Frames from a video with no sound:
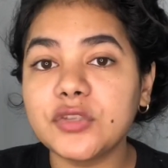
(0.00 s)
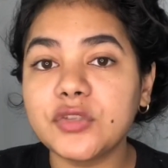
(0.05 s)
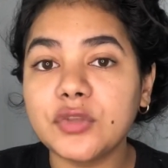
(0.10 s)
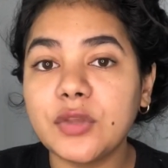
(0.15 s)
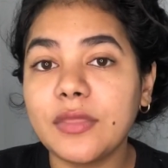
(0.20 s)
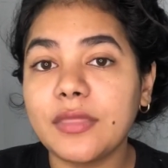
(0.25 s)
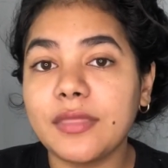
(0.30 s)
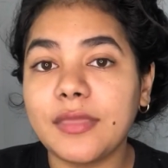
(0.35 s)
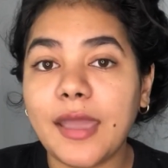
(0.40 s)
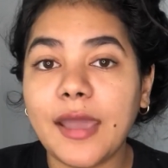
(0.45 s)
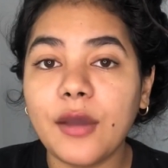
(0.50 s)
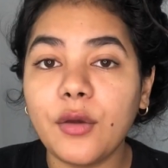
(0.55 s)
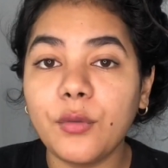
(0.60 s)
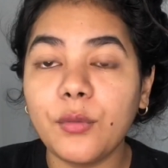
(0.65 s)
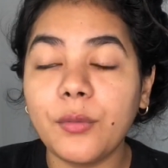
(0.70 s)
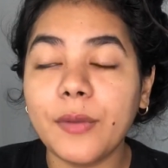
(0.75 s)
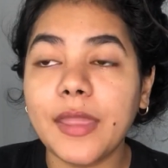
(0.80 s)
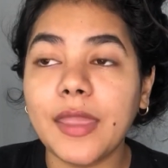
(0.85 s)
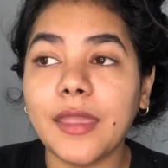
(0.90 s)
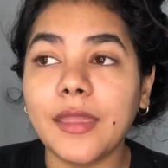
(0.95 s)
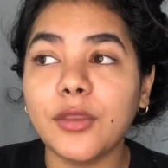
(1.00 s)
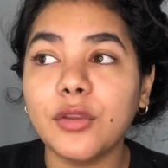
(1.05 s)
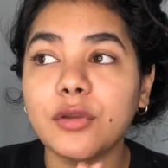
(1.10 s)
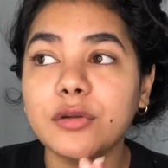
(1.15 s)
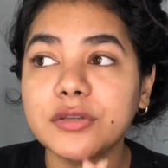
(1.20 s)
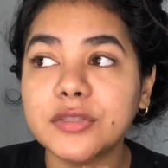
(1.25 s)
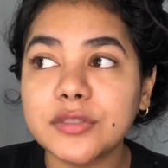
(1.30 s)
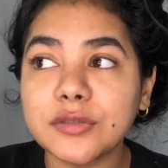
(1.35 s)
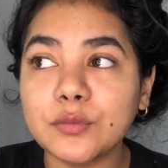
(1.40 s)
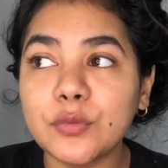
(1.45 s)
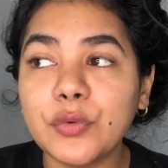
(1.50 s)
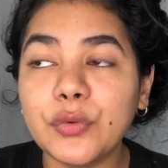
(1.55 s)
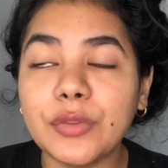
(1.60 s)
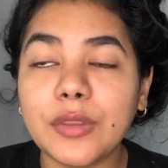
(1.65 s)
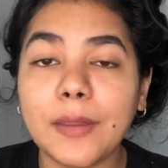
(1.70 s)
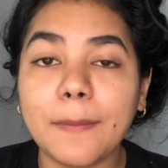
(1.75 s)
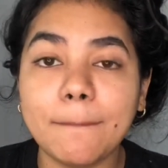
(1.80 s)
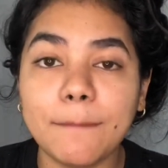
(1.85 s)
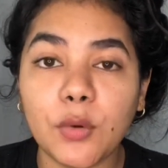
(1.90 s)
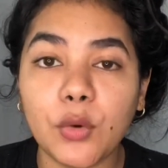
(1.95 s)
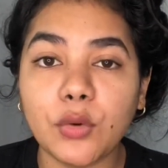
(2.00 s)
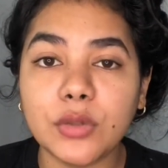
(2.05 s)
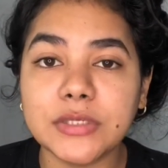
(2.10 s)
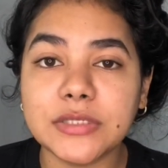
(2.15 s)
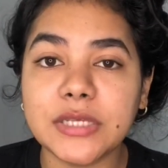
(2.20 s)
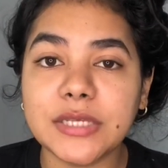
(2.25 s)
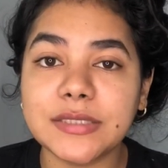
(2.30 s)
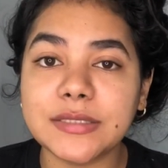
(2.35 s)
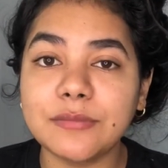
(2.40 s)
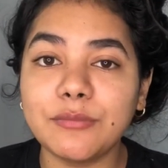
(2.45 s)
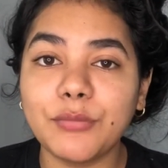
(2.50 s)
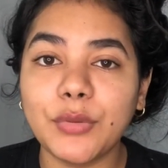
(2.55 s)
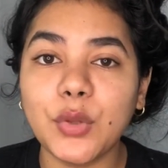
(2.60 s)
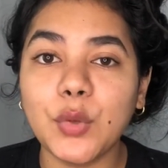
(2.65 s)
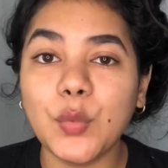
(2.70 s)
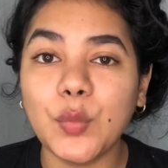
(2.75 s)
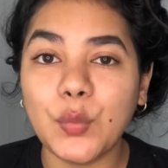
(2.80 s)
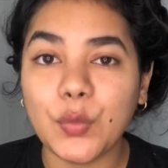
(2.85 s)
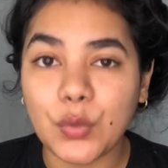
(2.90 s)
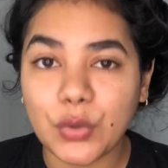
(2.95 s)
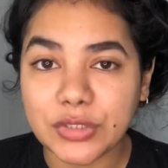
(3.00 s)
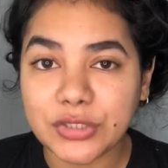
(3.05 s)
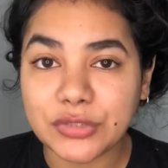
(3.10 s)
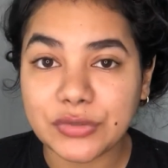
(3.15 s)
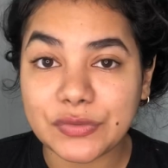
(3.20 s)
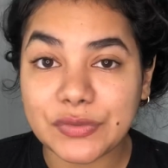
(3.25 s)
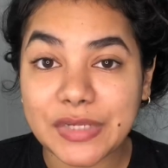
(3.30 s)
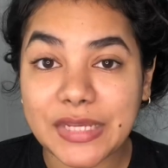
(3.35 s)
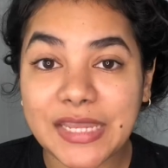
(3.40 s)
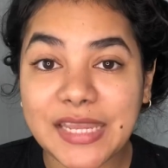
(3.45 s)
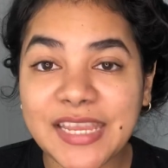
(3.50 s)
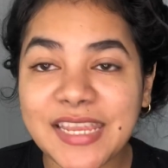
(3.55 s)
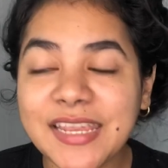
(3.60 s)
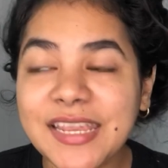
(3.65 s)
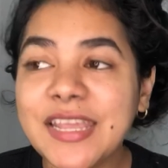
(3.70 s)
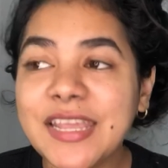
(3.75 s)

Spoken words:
so in that way your smoothie bowl doesn't be watery.